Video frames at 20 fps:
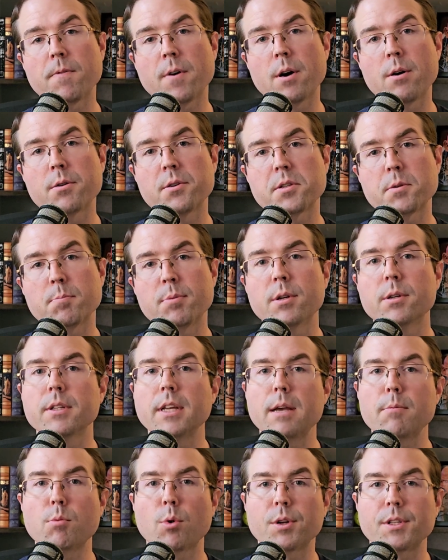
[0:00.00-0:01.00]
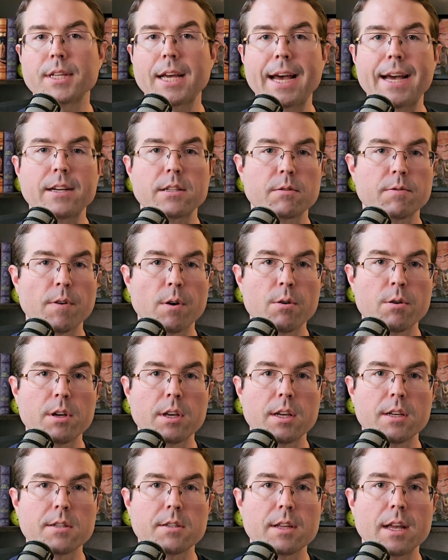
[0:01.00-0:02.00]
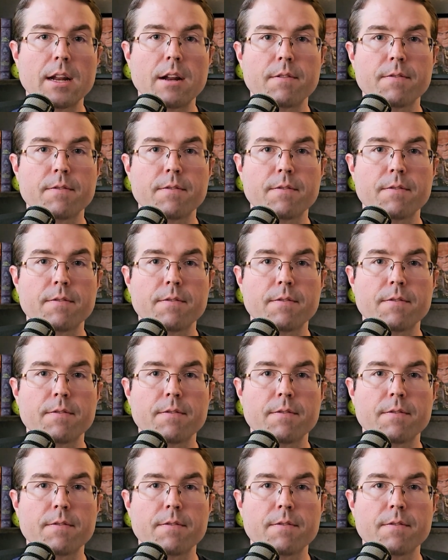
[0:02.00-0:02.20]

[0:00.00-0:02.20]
folks build a more tax-focused and